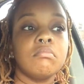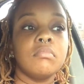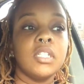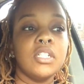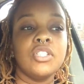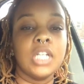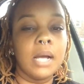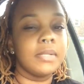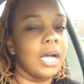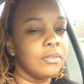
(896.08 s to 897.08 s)
there's
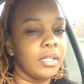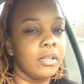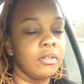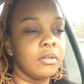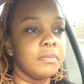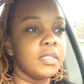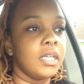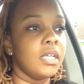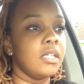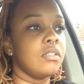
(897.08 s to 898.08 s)
jobs out there, you know what I'm
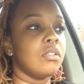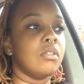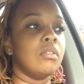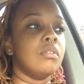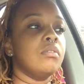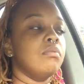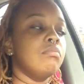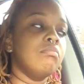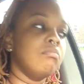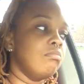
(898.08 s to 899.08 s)
saying? So
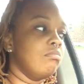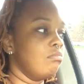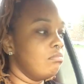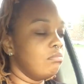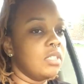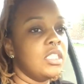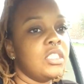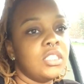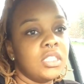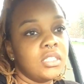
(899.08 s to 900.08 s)

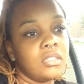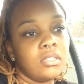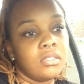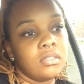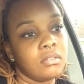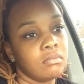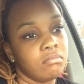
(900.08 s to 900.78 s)
it's just,